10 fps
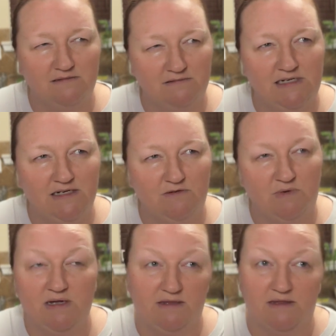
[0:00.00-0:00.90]

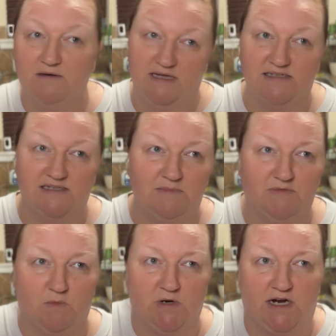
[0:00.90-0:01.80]
Well, I guess some of
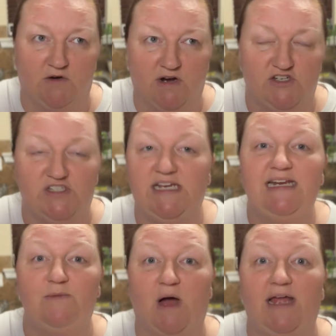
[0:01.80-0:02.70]
them were decorations.
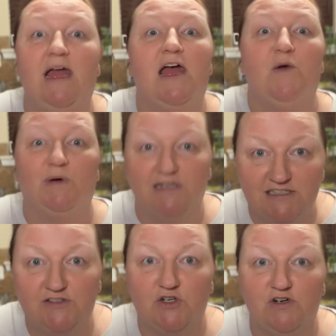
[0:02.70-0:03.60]
Anyway, we looked
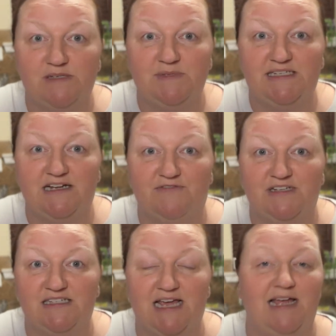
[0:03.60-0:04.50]
at the Christmas stuff at
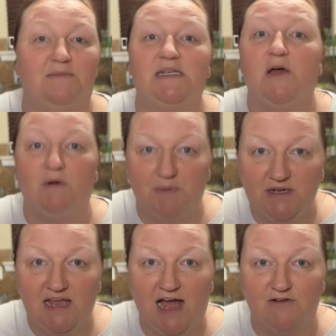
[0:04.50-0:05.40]
Sam's. We
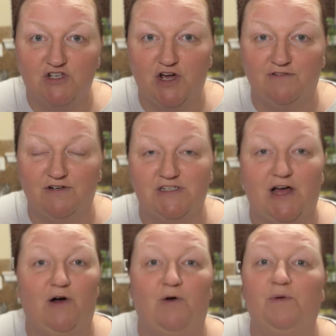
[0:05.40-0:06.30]
put couch covers
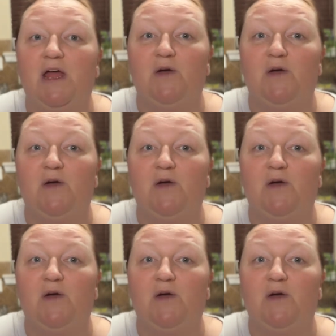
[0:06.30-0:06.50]
on.